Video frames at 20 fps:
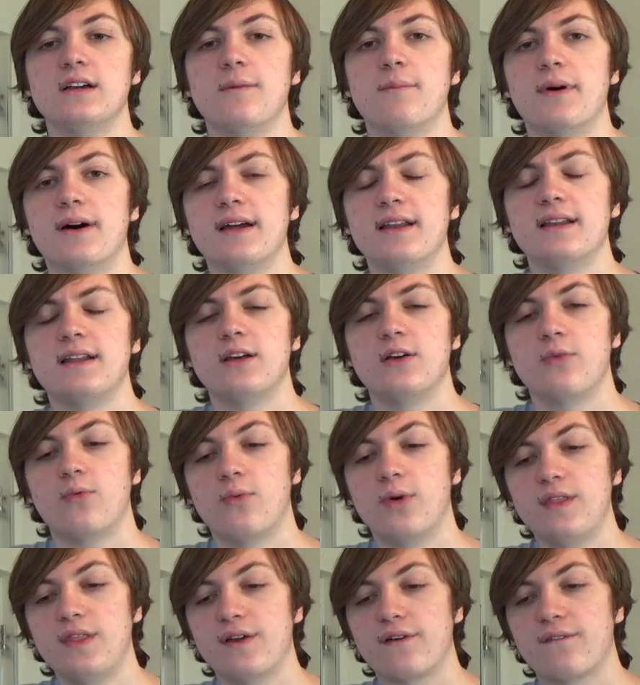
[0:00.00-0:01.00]
But
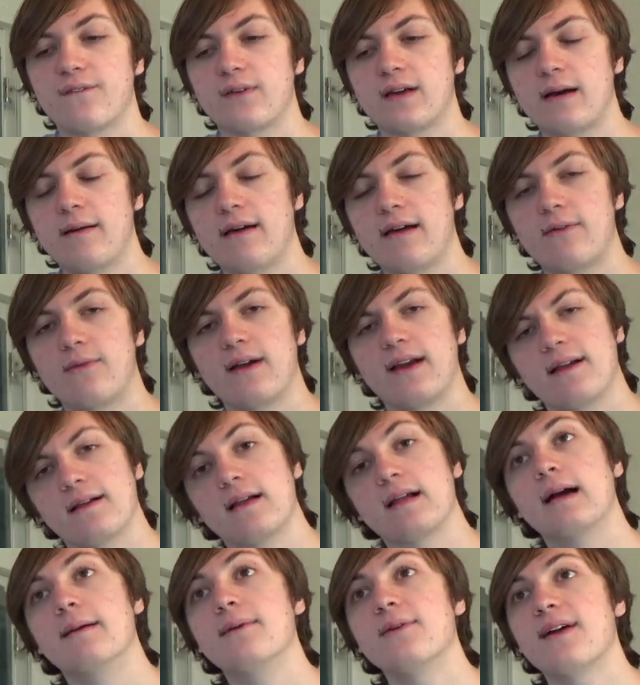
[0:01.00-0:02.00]
when they're coming right
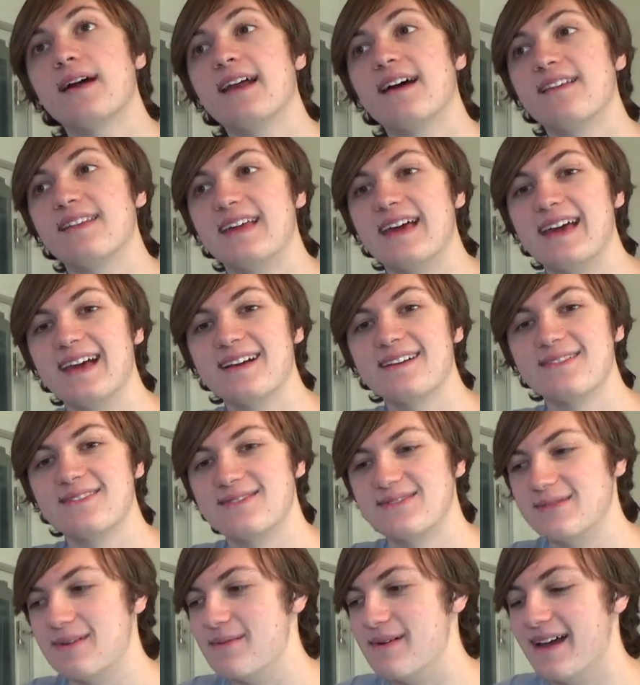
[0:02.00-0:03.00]
out of the egg,
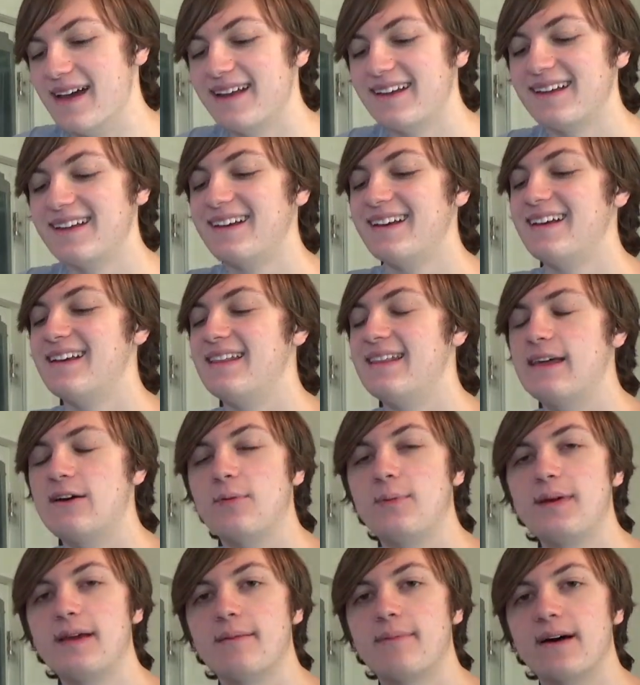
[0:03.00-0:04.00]
my bad,
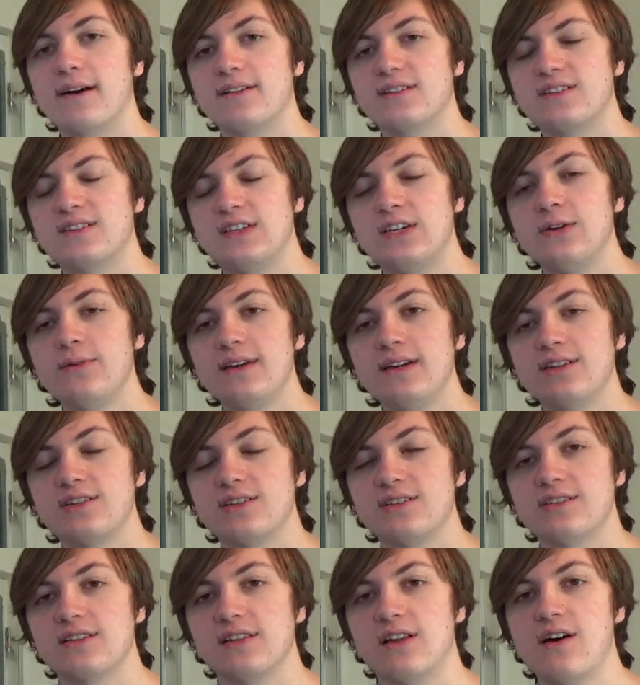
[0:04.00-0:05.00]
they'll be about 2
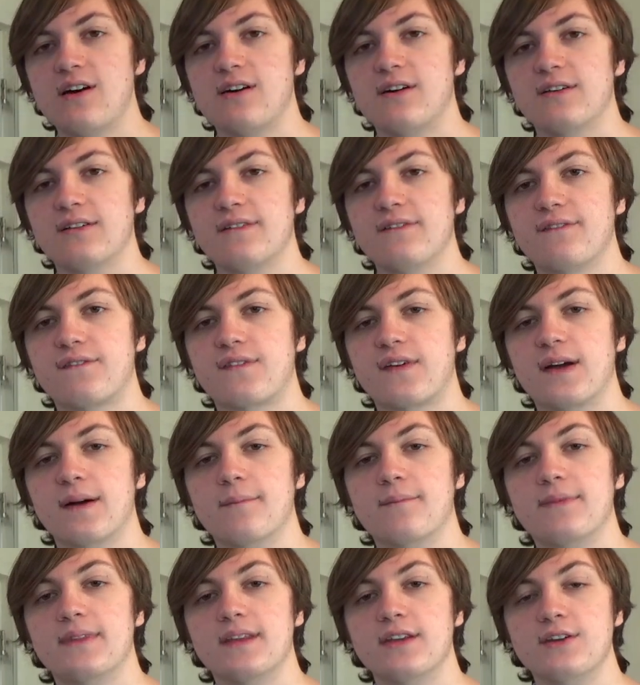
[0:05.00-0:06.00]
inches long
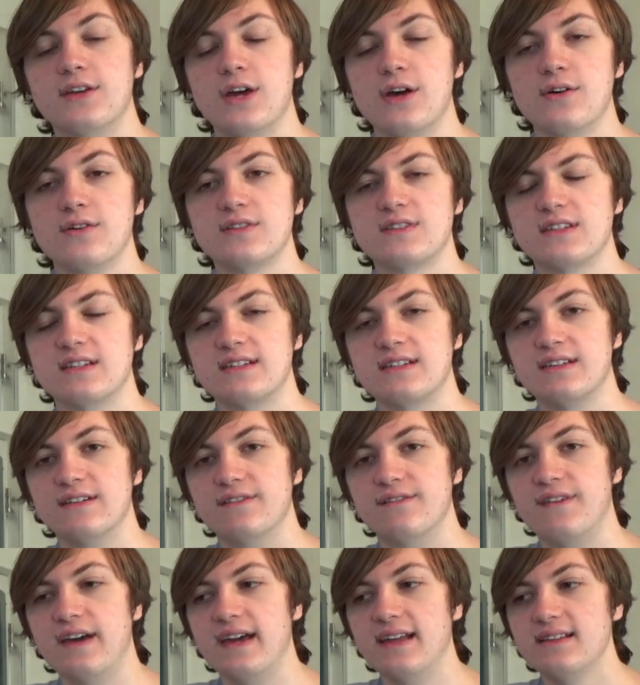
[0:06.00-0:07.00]
from nose
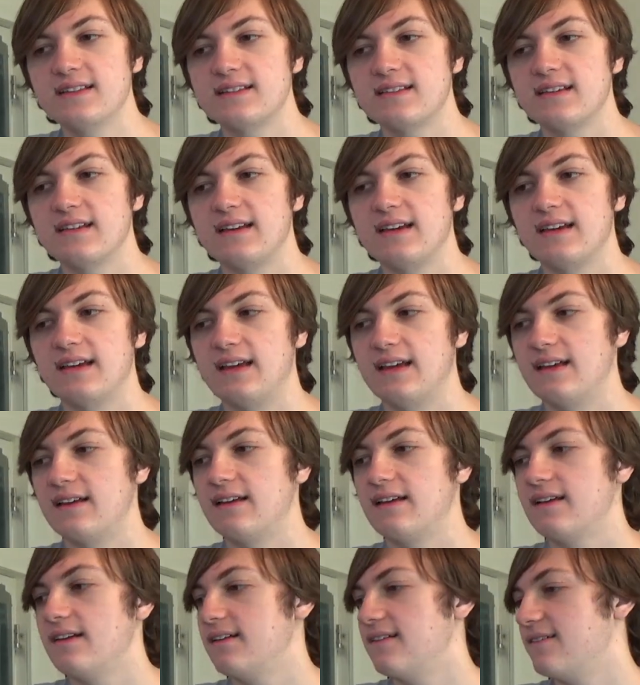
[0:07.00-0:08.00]
to vent.
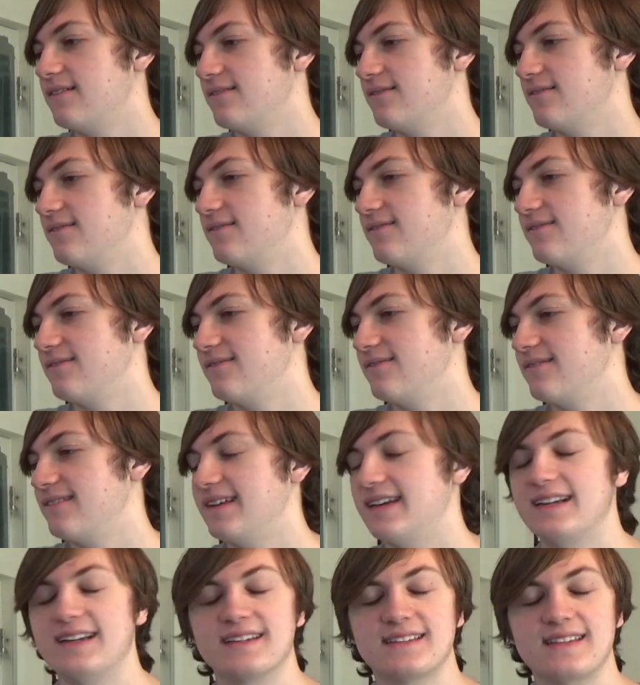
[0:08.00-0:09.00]

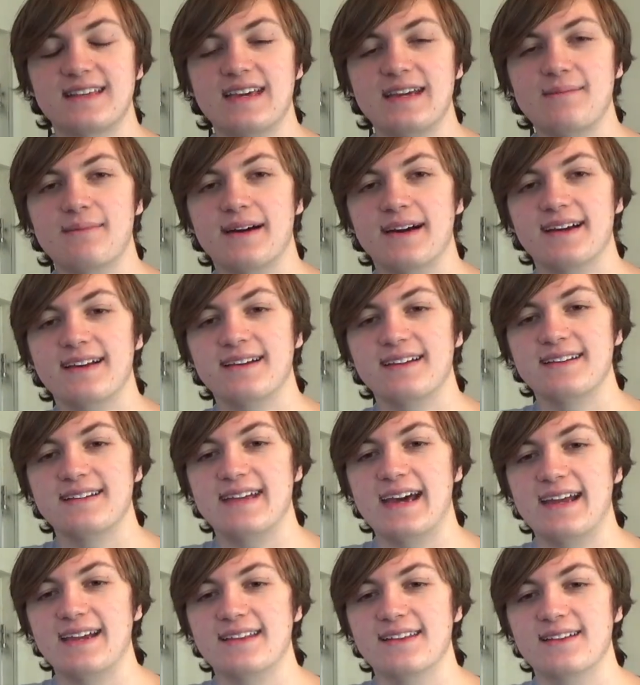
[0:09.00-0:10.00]
He just hit my
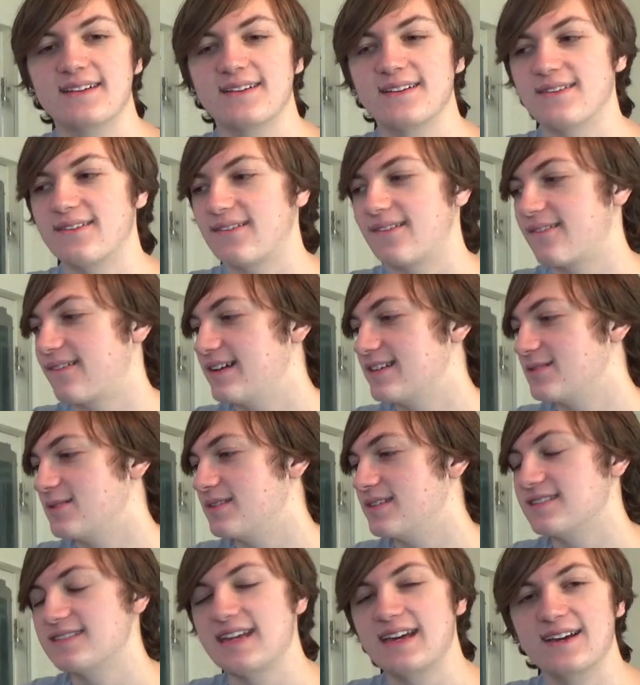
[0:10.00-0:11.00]
dad in the wrist
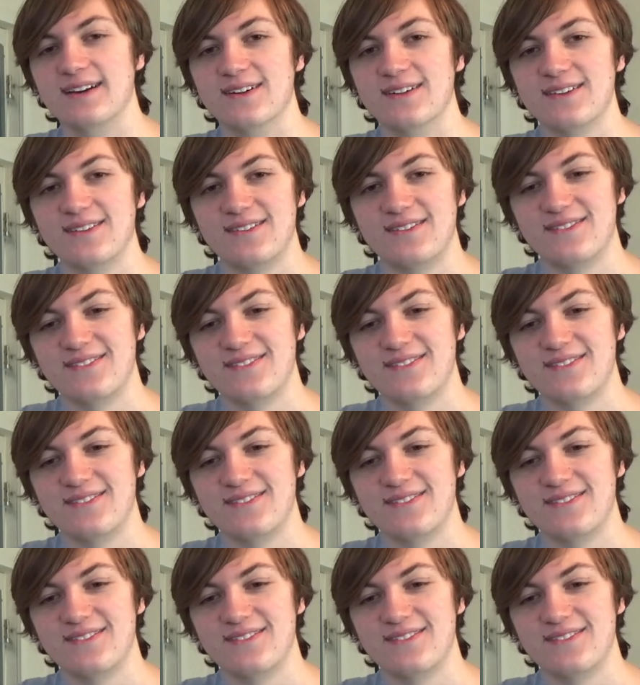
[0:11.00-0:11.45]
with his tail.